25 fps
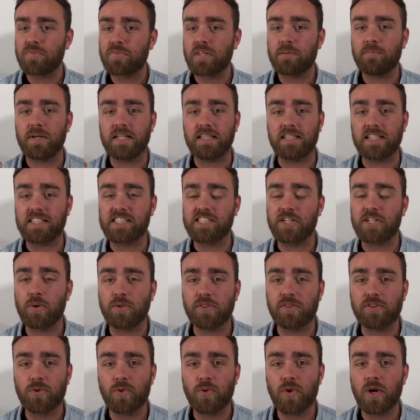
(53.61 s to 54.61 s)
but let's go
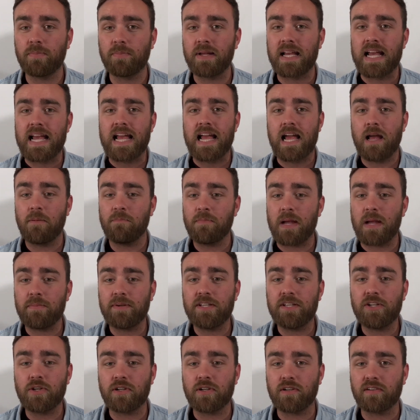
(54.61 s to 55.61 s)
through them and maybe
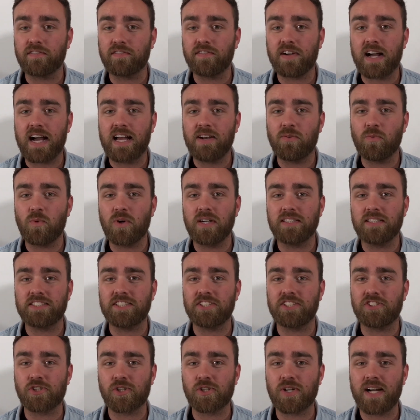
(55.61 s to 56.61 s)
you can find one
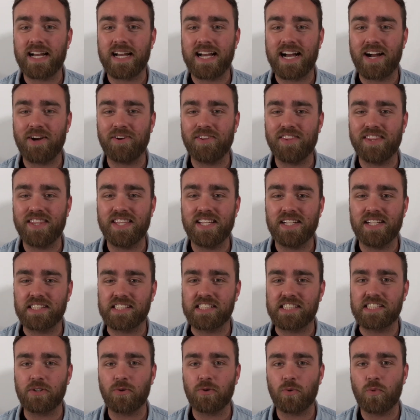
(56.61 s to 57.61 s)
to try out
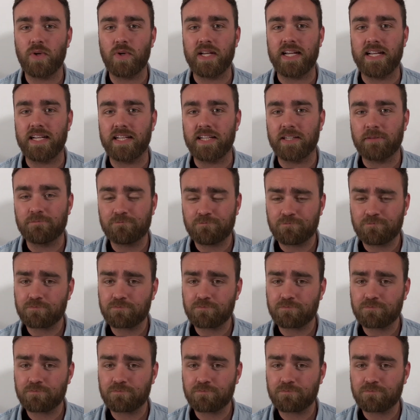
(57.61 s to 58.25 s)
this week.